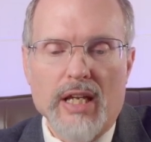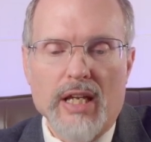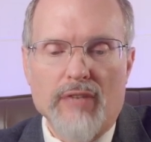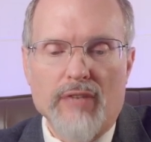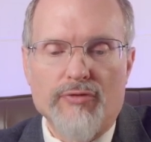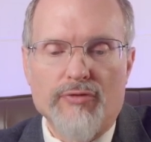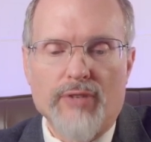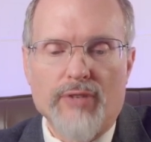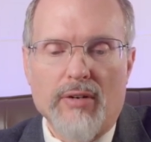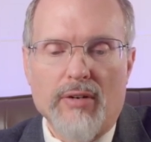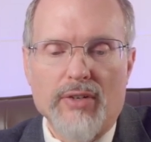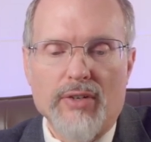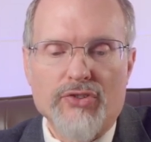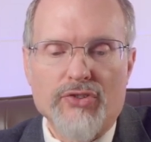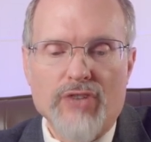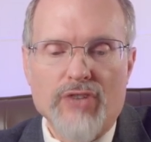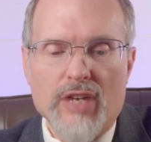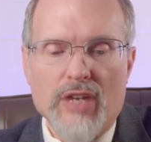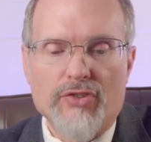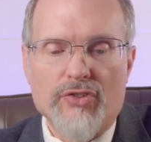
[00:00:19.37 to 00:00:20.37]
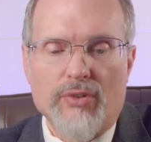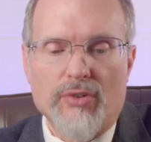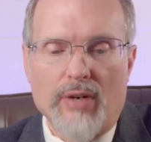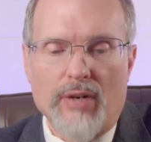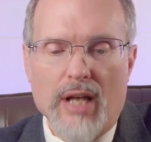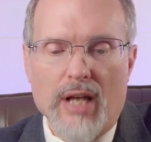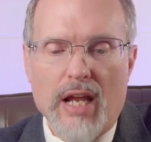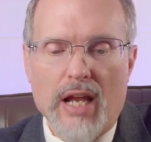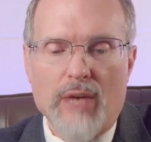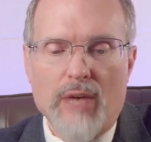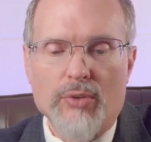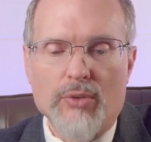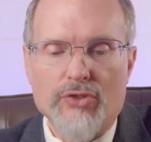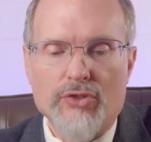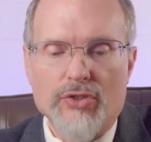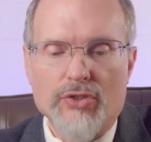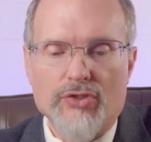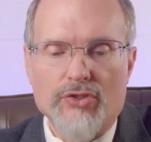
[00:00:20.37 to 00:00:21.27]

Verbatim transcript: and fear has seized her, and anguish and